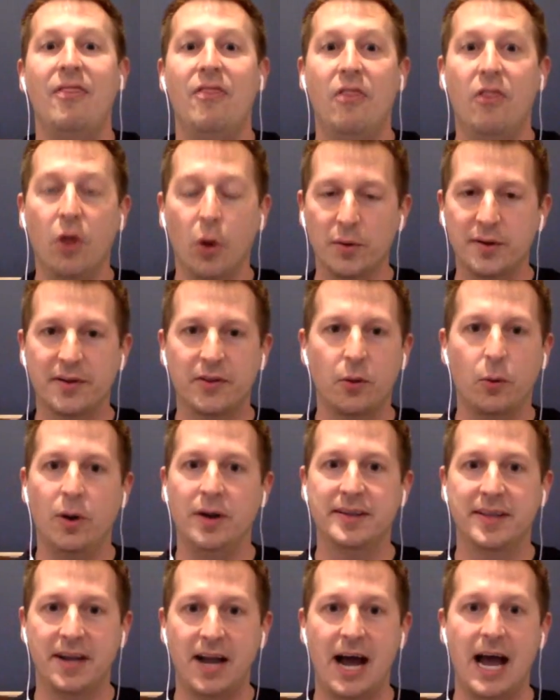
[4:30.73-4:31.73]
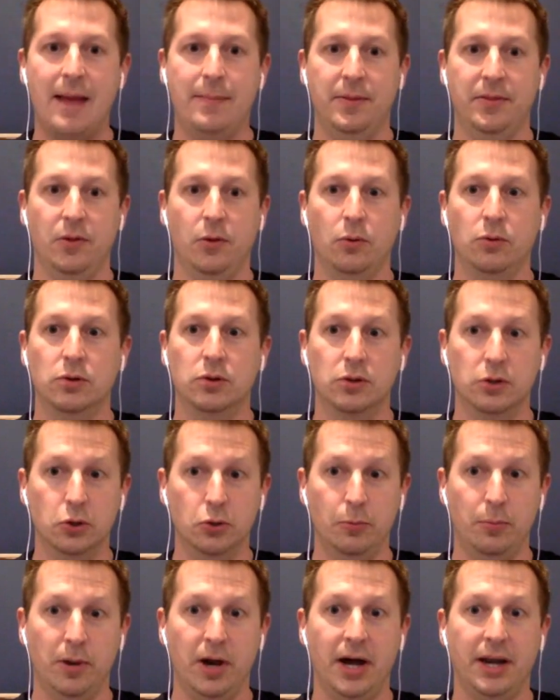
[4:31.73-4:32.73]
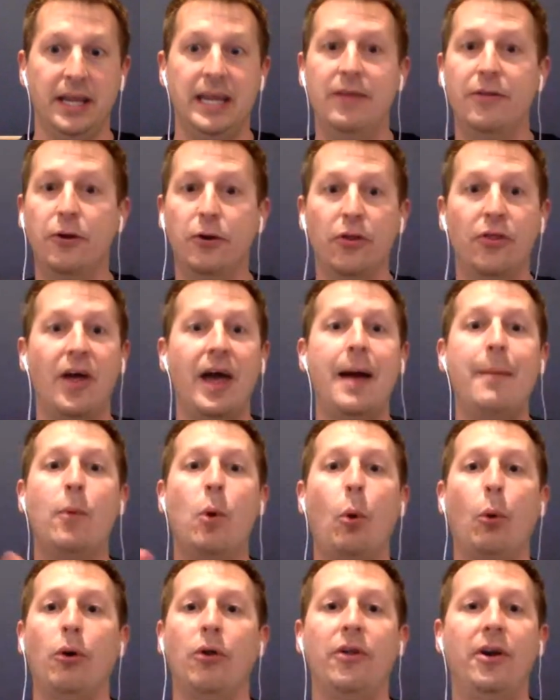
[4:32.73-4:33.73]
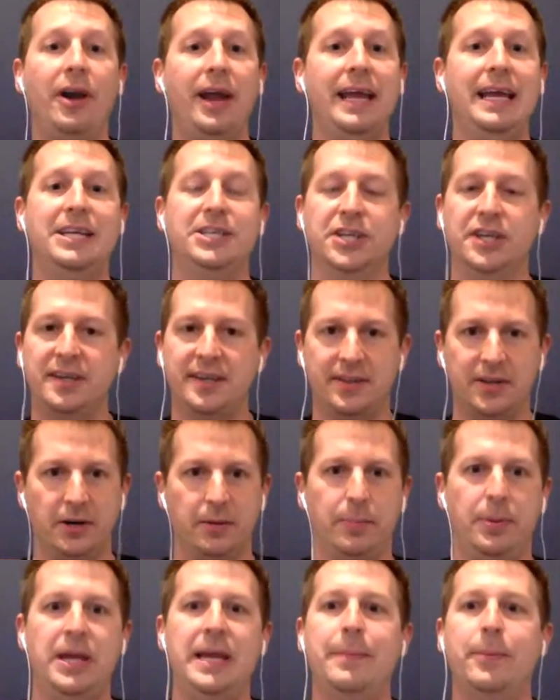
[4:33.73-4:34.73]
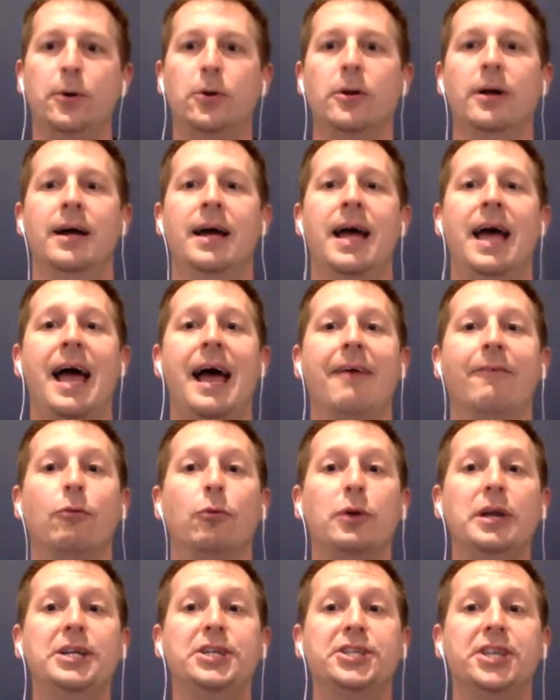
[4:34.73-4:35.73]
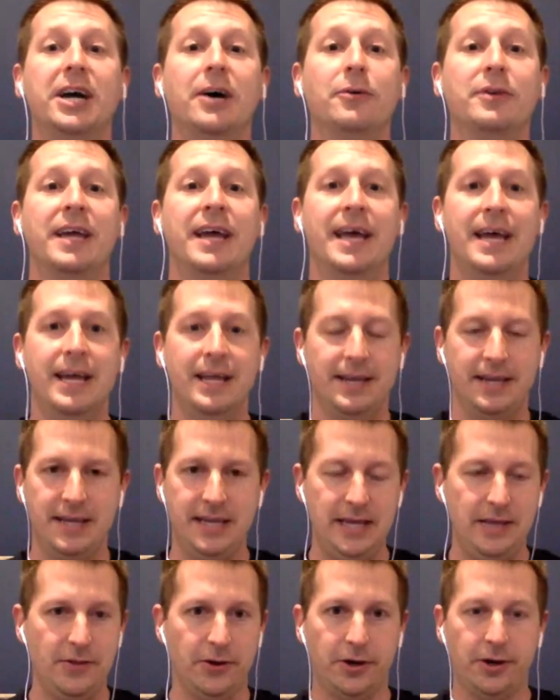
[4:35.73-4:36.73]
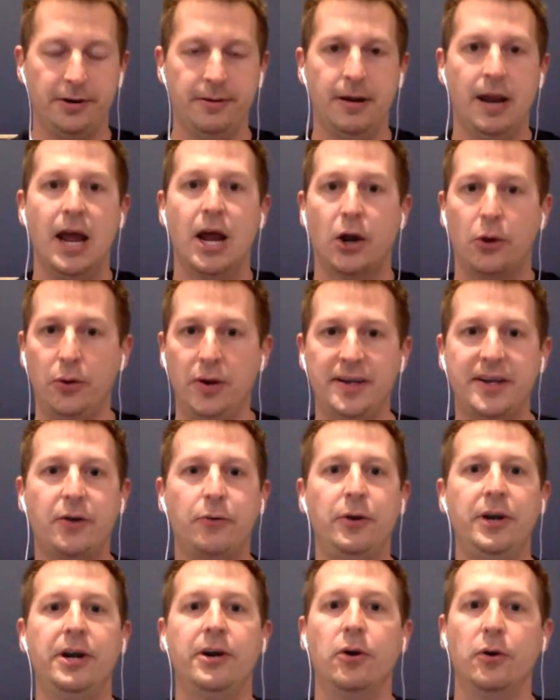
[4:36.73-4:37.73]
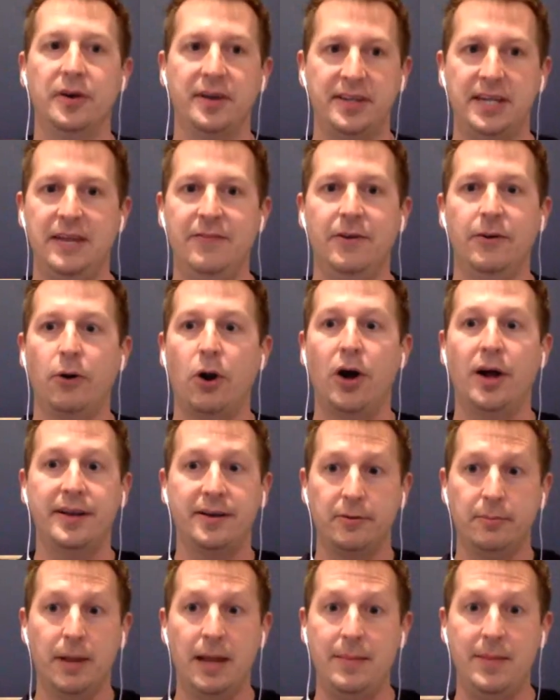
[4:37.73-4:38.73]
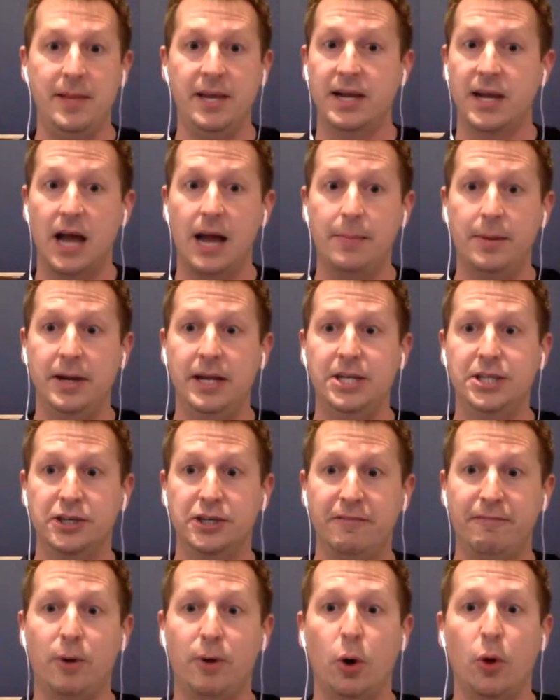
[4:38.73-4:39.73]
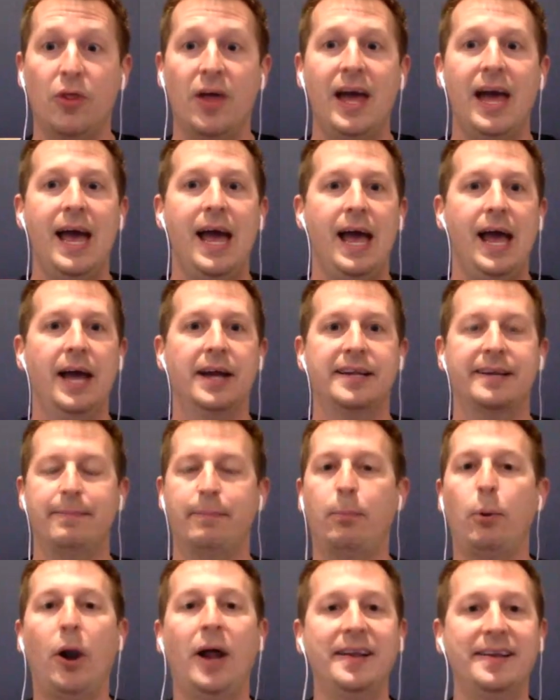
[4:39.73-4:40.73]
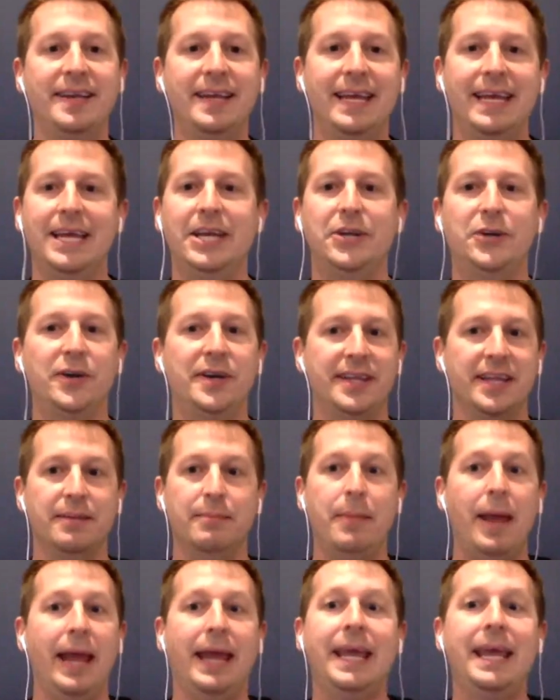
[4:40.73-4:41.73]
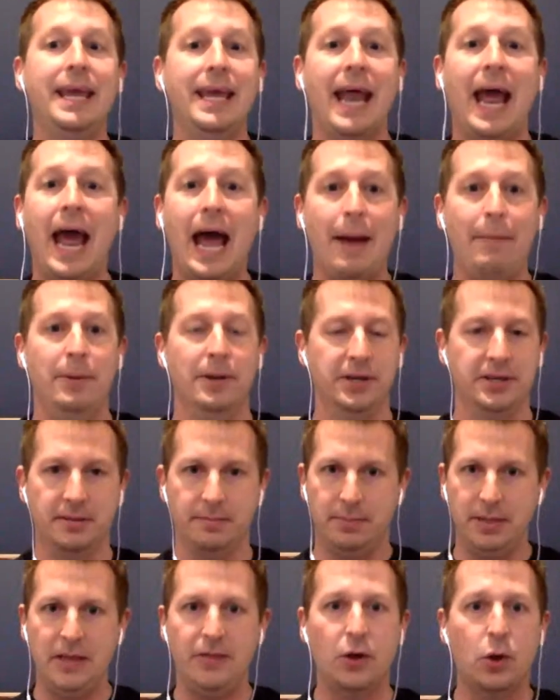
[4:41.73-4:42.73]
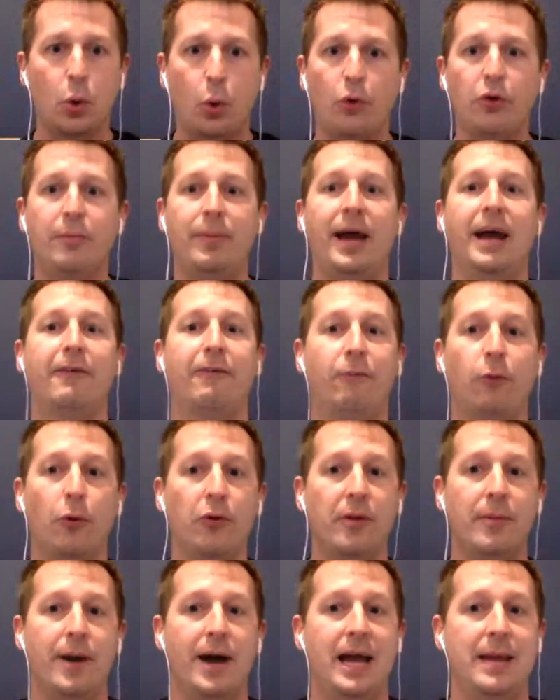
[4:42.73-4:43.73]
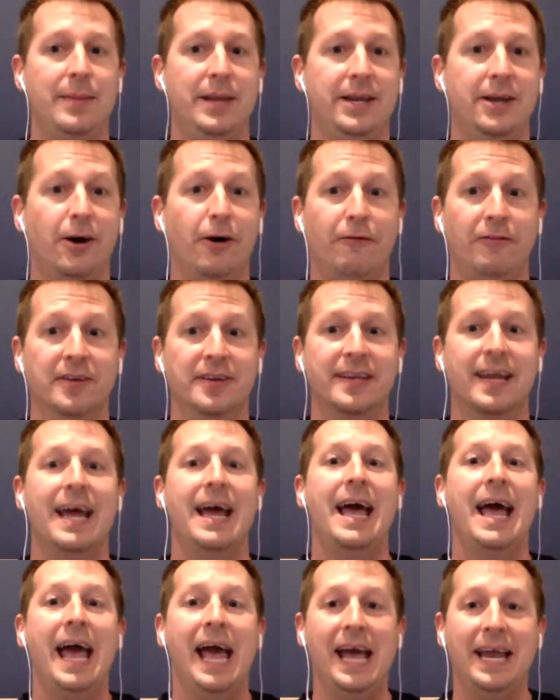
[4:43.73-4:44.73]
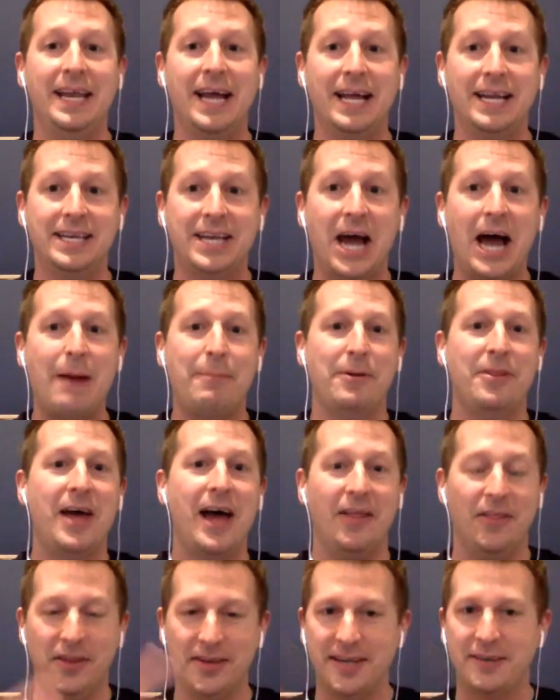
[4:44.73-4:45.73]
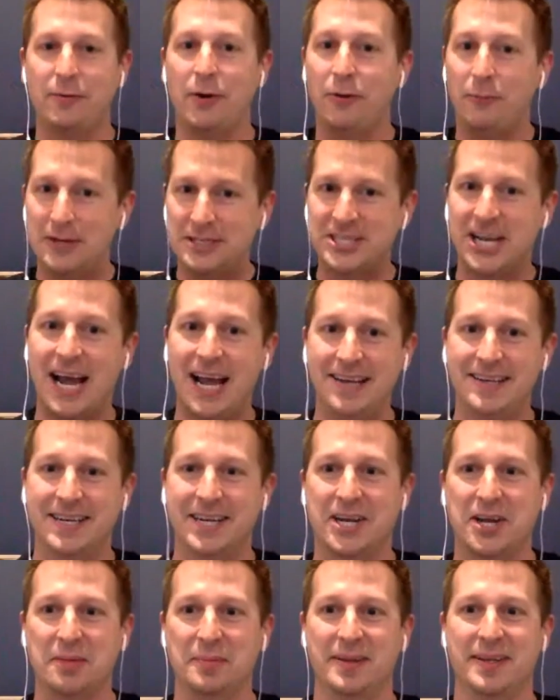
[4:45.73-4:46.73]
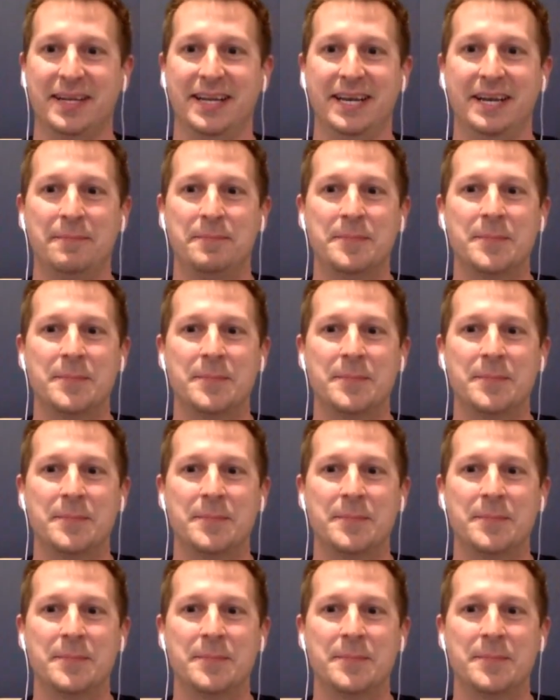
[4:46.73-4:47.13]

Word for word: Those are the ones that I'm in the loop on. Either them or their agents, their people have reached out to either Chris Grier or Stephen Ross, or maybe a combination of both, expressing interest and making it happen to be the quarterback for the Miami Dolphins. And on top of that, this is where Rich Eisen comes in.